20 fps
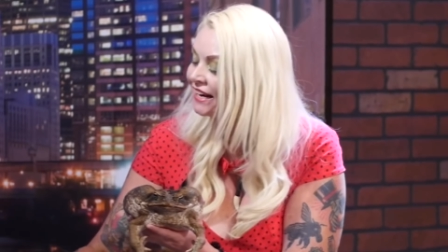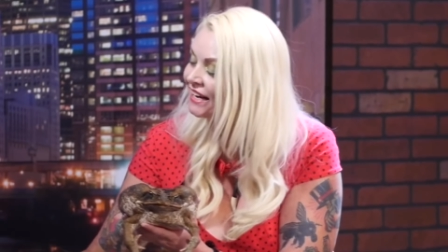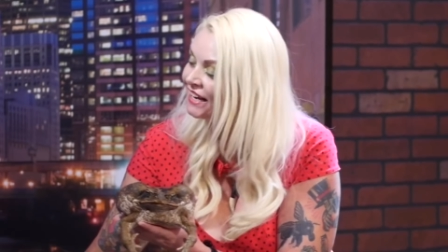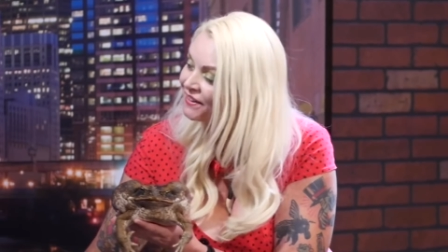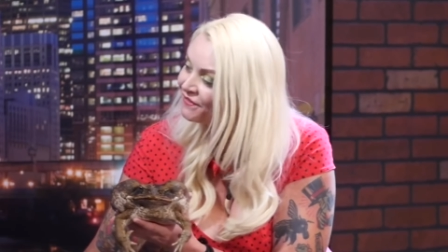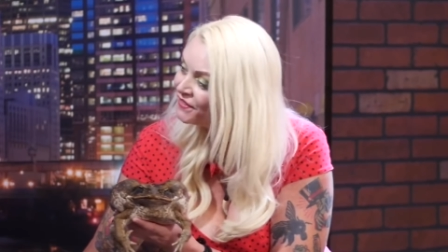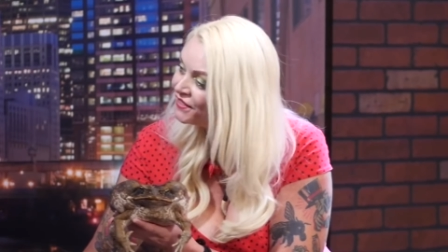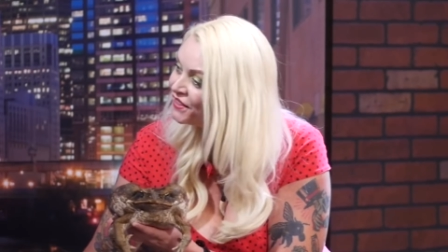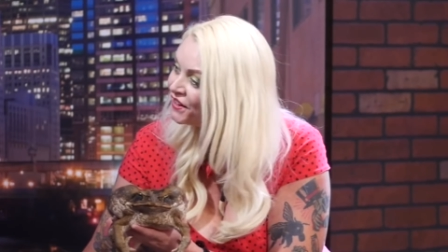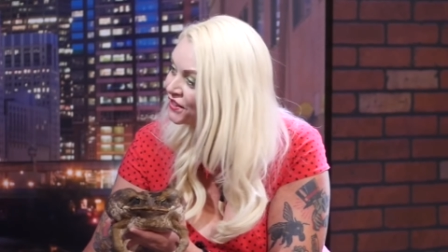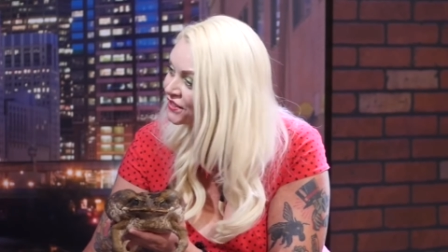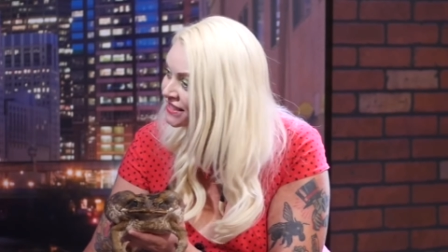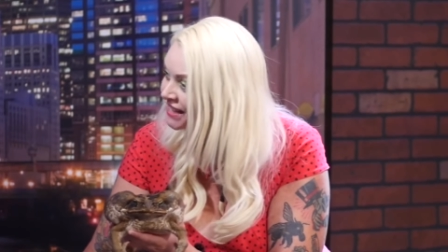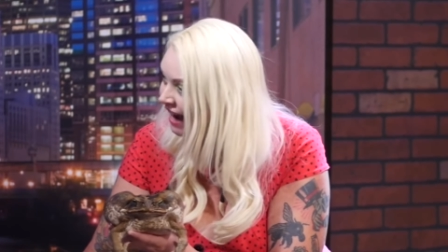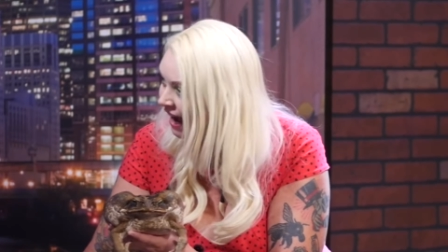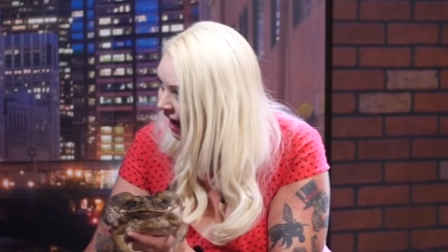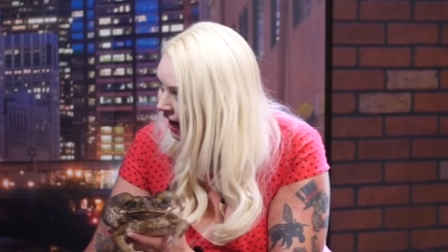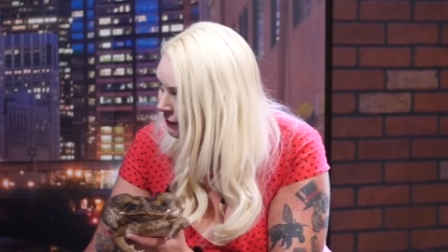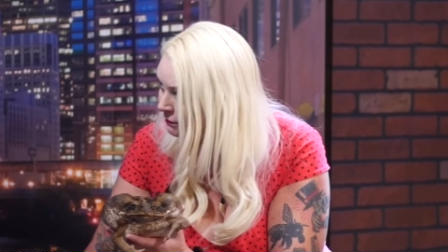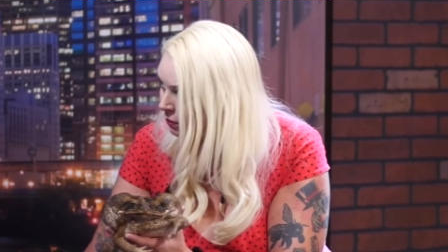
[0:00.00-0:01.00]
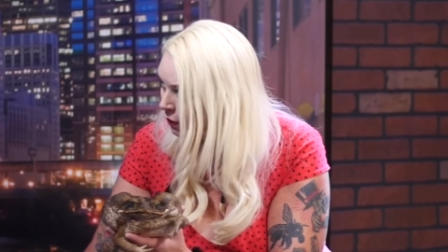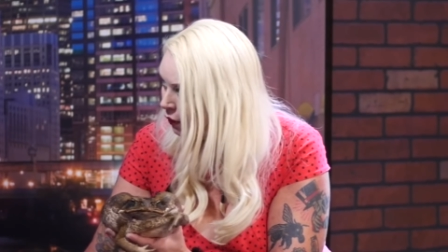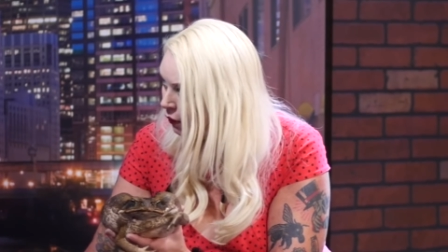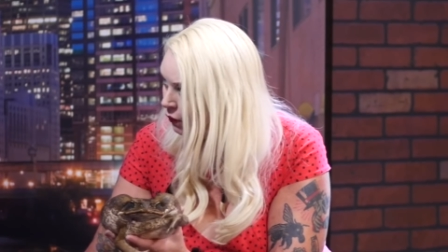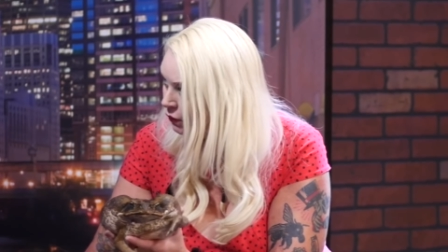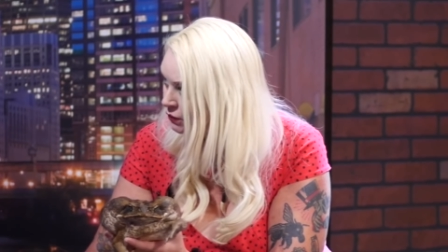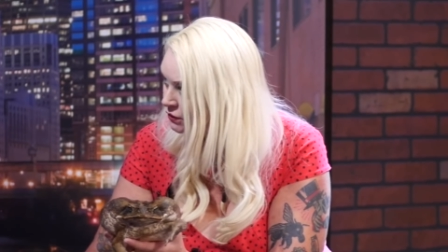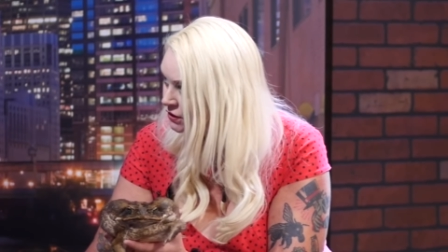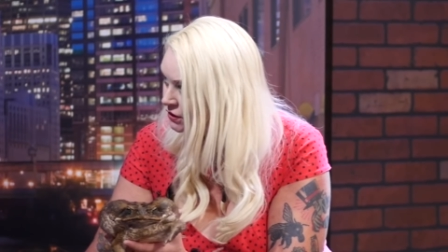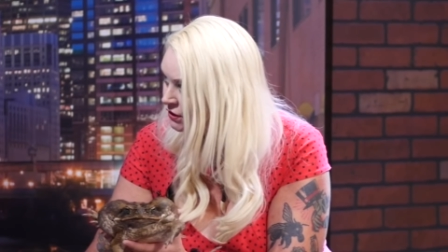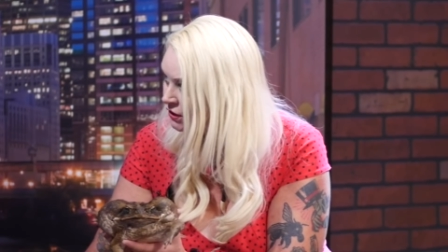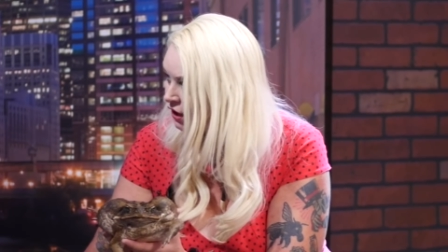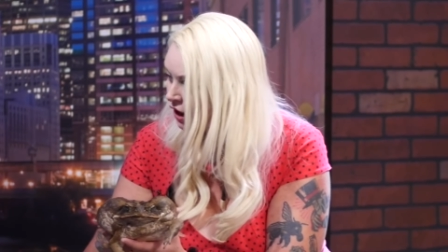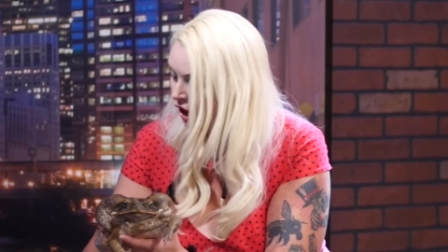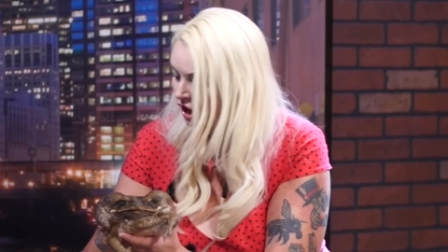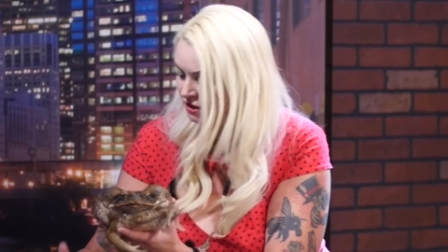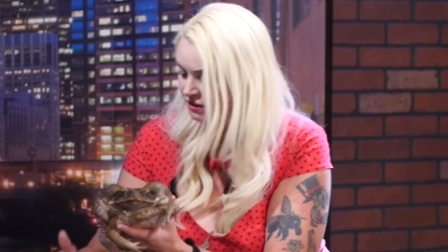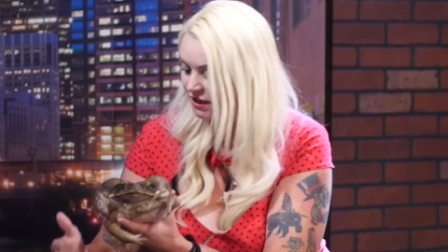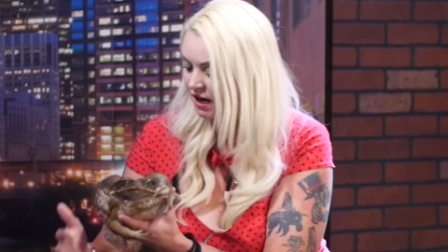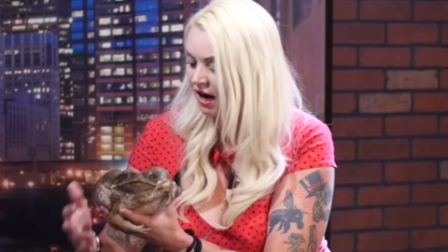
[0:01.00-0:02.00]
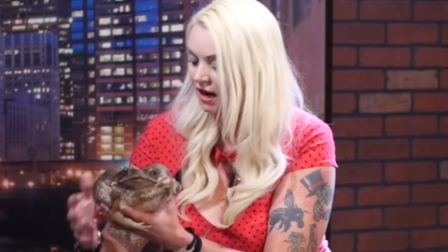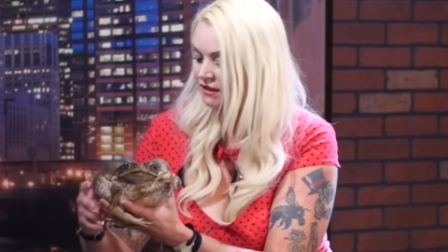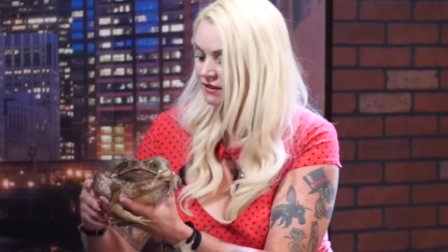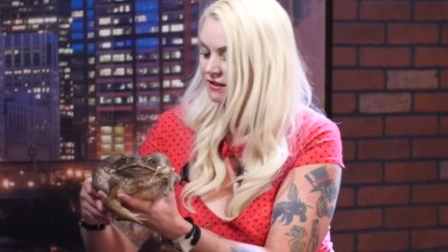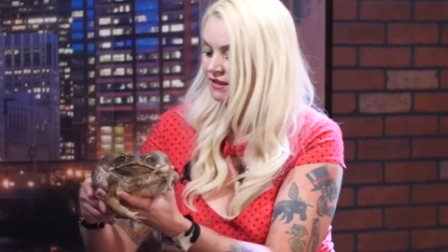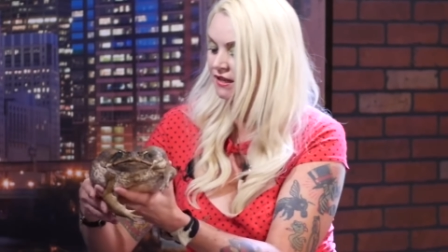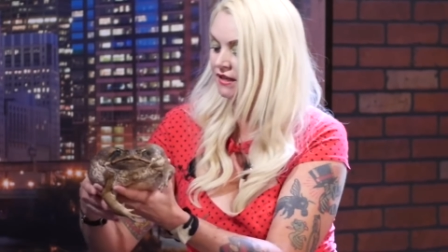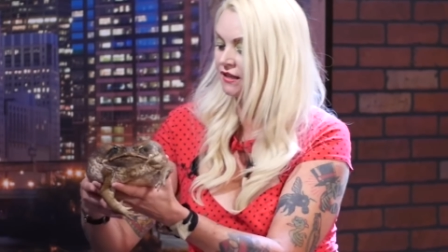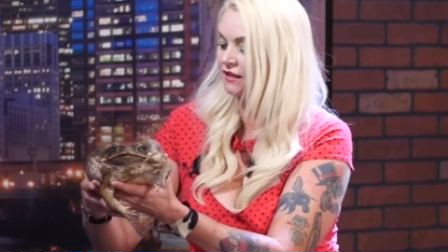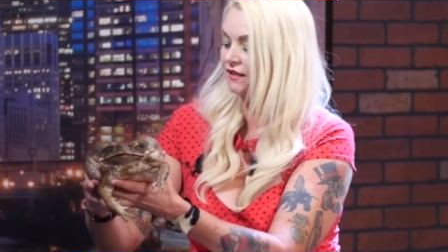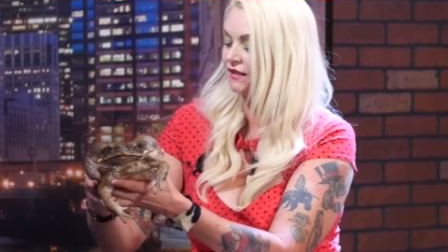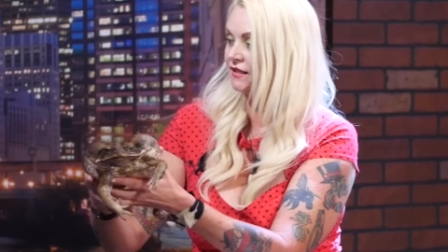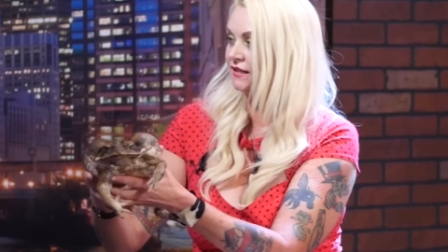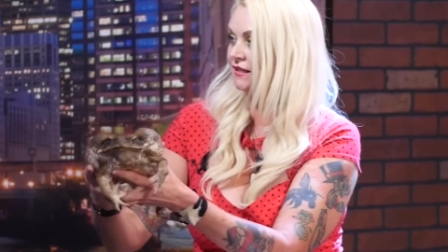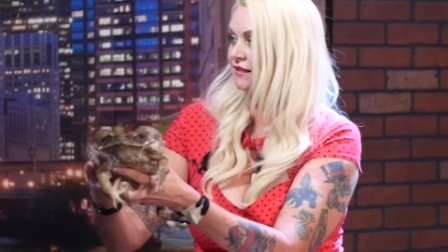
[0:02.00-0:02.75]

and even their tadpoles are toxic.